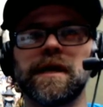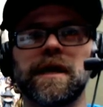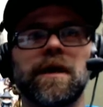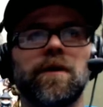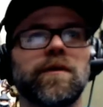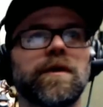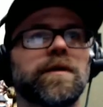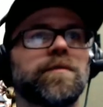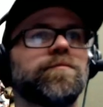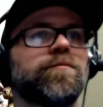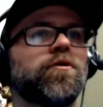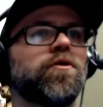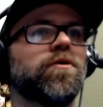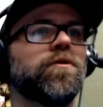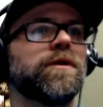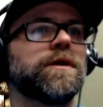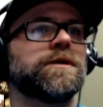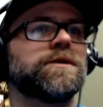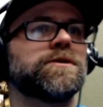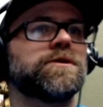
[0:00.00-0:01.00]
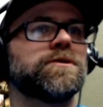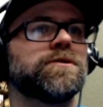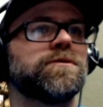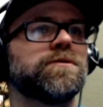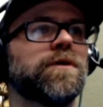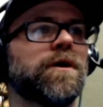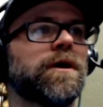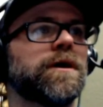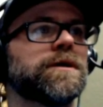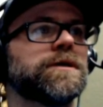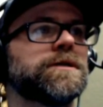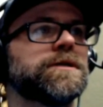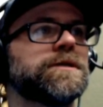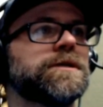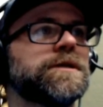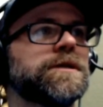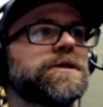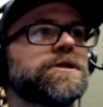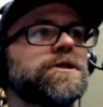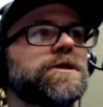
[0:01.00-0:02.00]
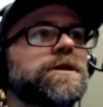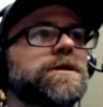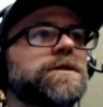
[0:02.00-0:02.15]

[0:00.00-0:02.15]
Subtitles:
can pull into Audition.